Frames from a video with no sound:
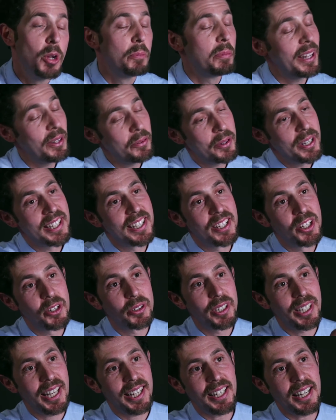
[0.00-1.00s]
By the way,
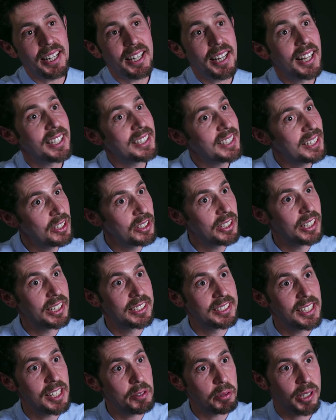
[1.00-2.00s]
I'll tell you an
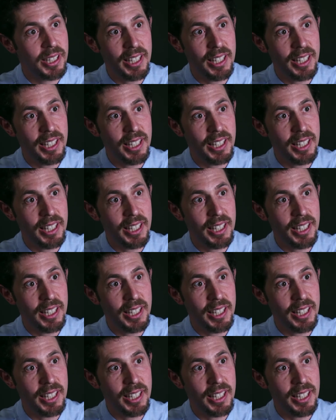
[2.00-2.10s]
example.